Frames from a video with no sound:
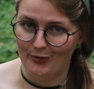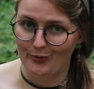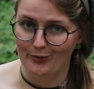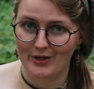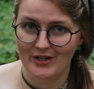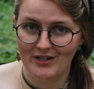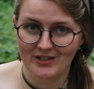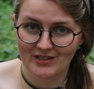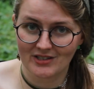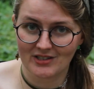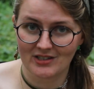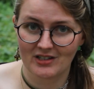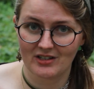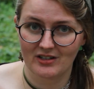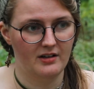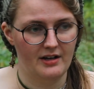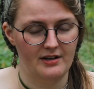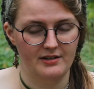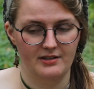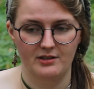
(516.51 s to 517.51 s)
Rings
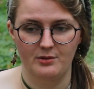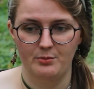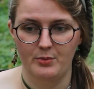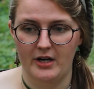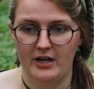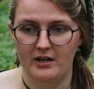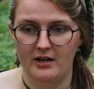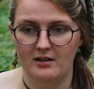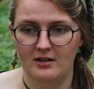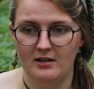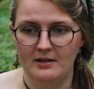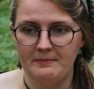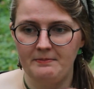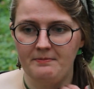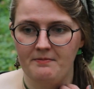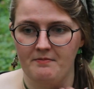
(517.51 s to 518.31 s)
costume pattern